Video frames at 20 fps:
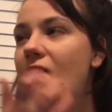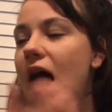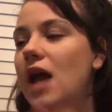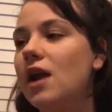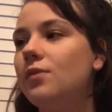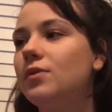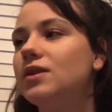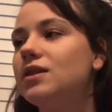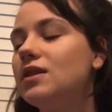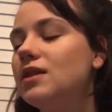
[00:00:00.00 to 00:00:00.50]
and
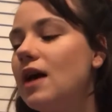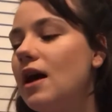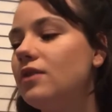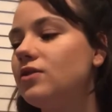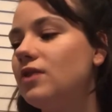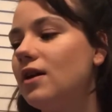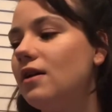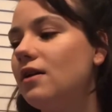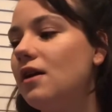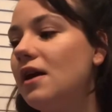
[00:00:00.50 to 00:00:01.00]
I went to the
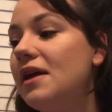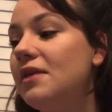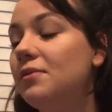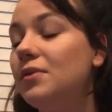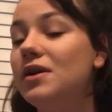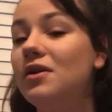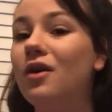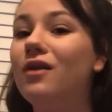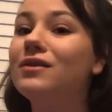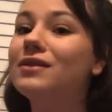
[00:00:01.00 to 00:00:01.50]
counselor and
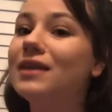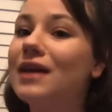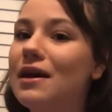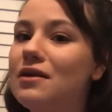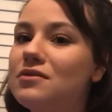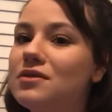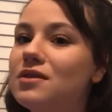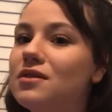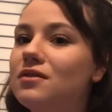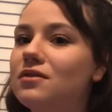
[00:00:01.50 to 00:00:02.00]
we called the
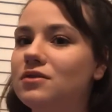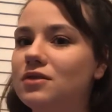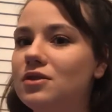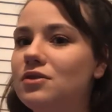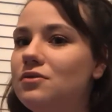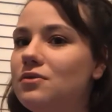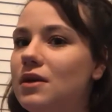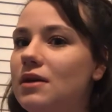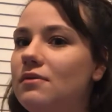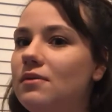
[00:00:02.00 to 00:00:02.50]
counselor
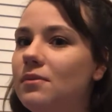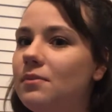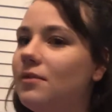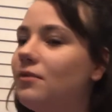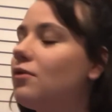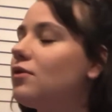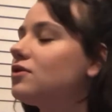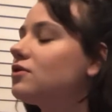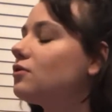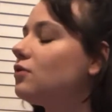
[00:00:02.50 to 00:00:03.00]
too, even
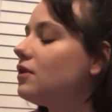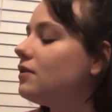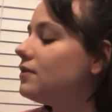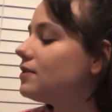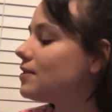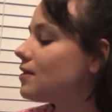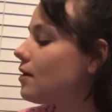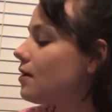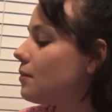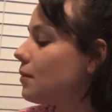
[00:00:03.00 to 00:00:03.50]
before school
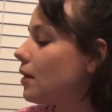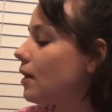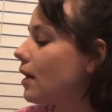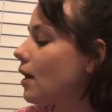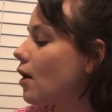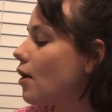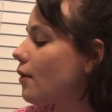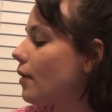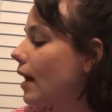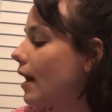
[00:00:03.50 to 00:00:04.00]
even started. And we were like,
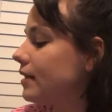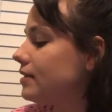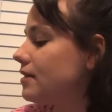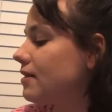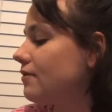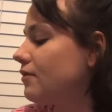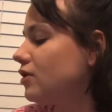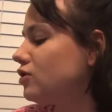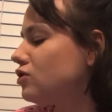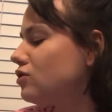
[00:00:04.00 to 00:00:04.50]
oh, can I
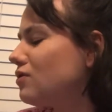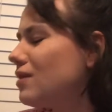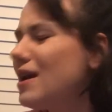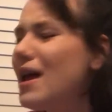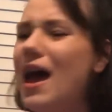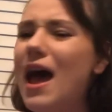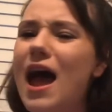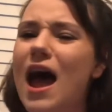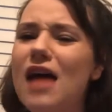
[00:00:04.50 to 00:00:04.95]
take French three?